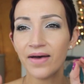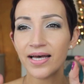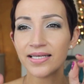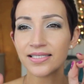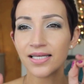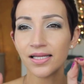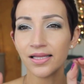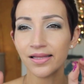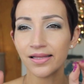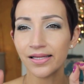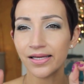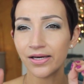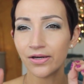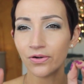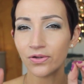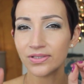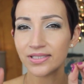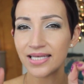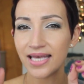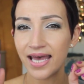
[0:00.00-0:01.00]
has a
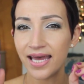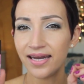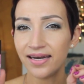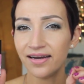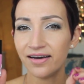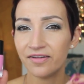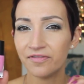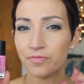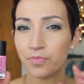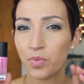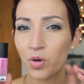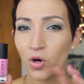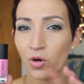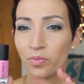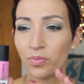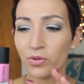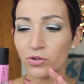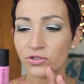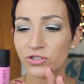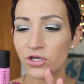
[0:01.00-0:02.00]
little tint of
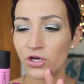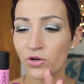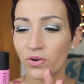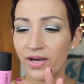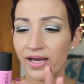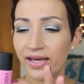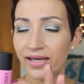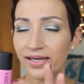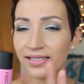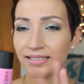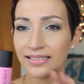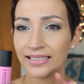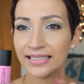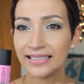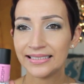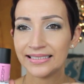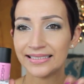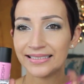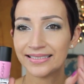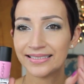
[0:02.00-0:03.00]
purple to it.
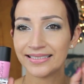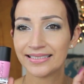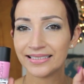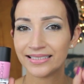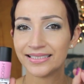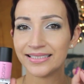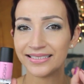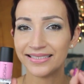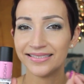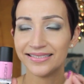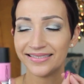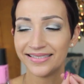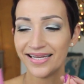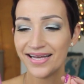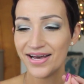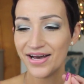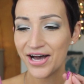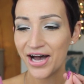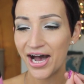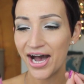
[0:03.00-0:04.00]
Like, ugh.
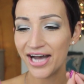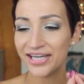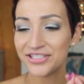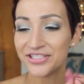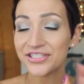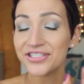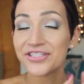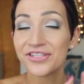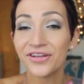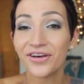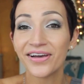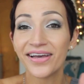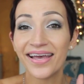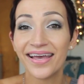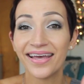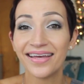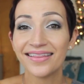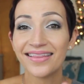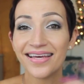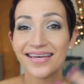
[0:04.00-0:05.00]
Just
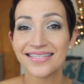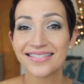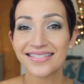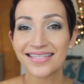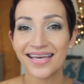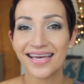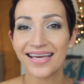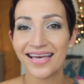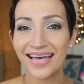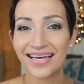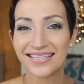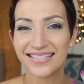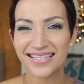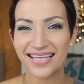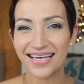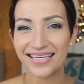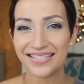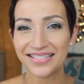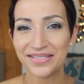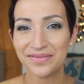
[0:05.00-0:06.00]
looking at this, like,
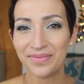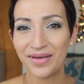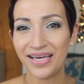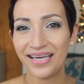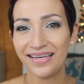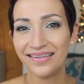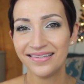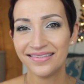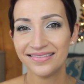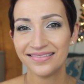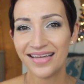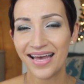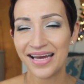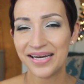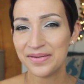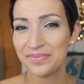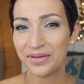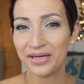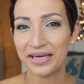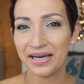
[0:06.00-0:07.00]
excites me.
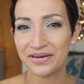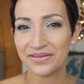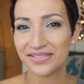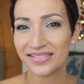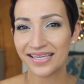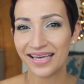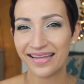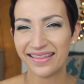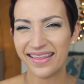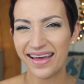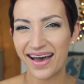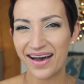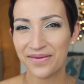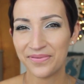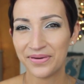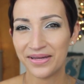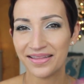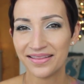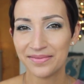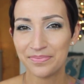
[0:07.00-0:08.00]
Anybody else get that
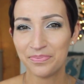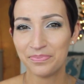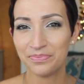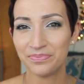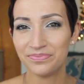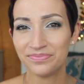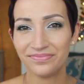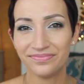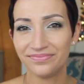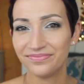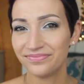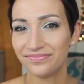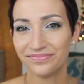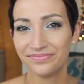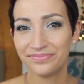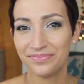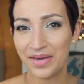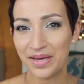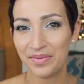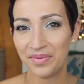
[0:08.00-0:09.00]
with
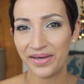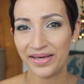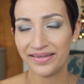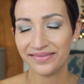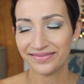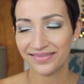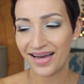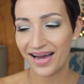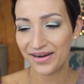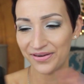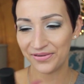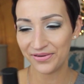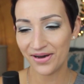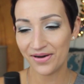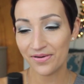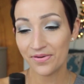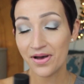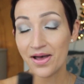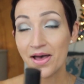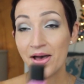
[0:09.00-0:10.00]
Maybe, I don't
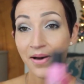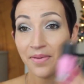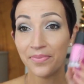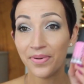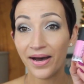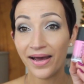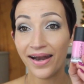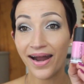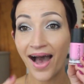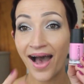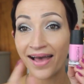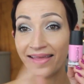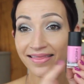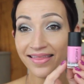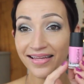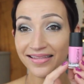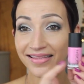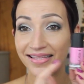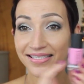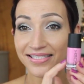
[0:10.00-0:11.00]
know. But I
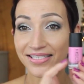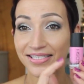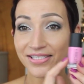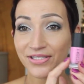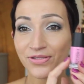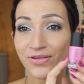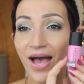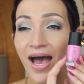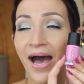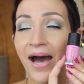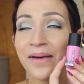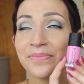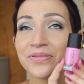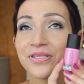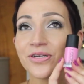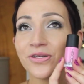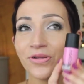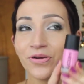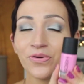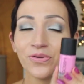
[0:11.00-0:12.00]
think this is
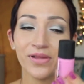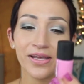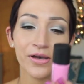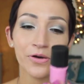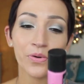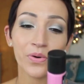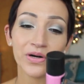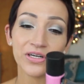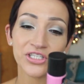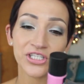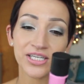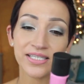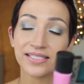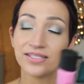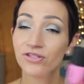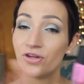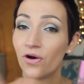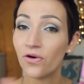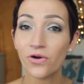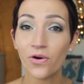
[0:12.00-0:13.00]
absolutely
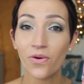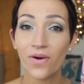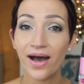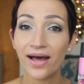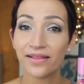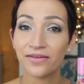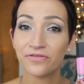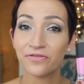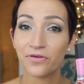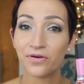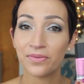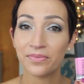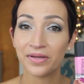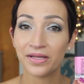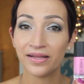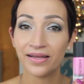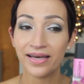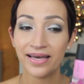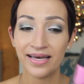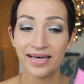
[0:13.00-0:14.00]
gorgeous. Don't know how the
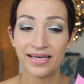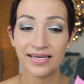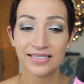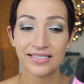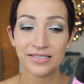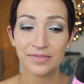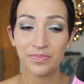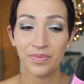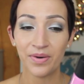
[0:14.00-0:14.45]
formula is,